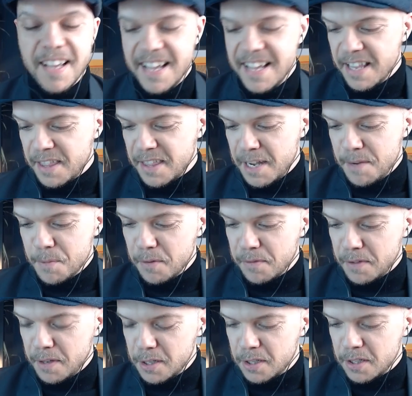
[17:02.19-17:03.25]
the theme of
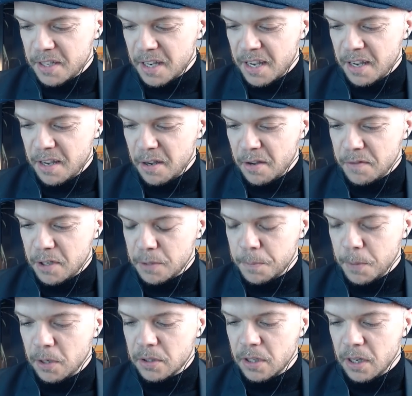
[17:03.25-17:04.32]
this uh, of this
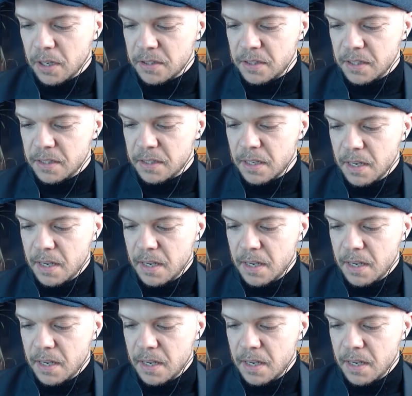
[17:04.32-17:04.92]
podcast is,